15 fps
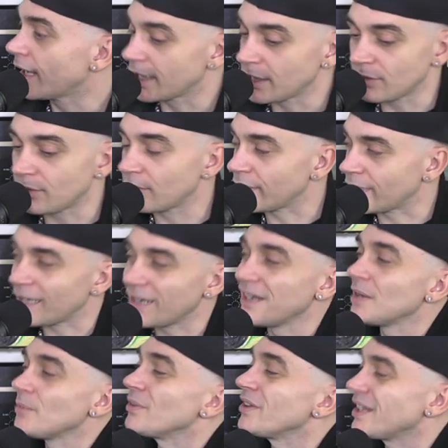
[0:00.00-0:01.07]
and you do it again.
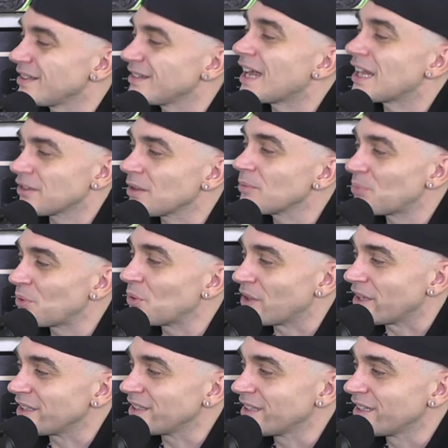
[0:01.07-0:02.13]
But then at some
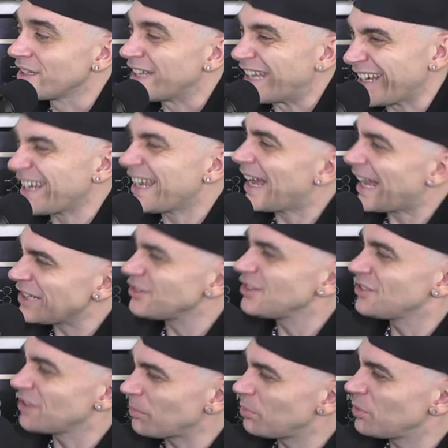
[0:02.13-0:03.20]
point, it
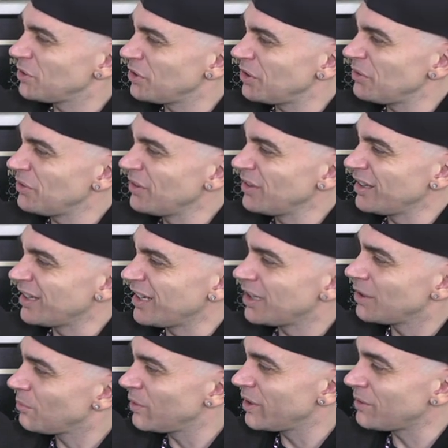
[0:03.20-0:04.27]
catches up on you mm.
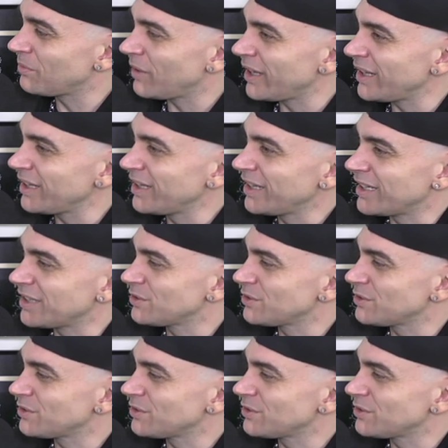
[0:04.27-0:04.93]
in a weird way.